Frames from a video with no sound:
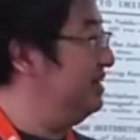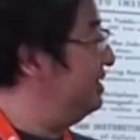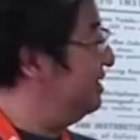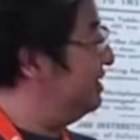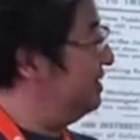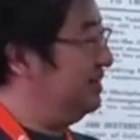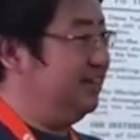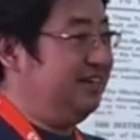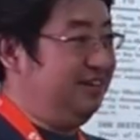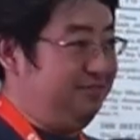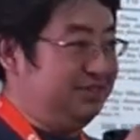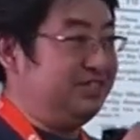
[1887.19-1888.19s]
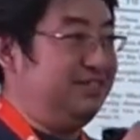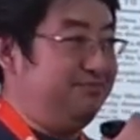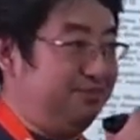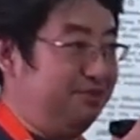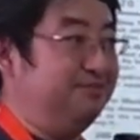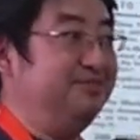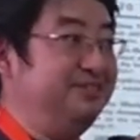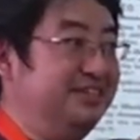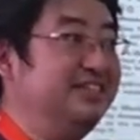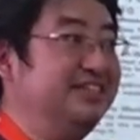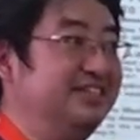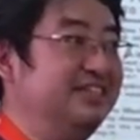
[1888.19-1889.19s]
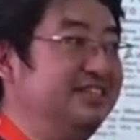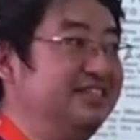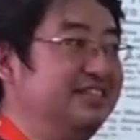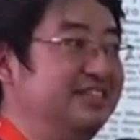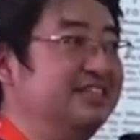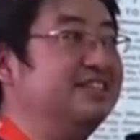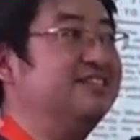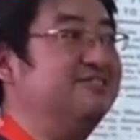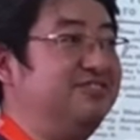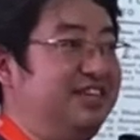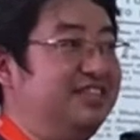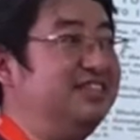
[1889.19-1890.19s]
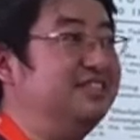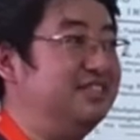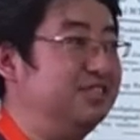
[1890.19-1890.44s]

He was involved creating this program.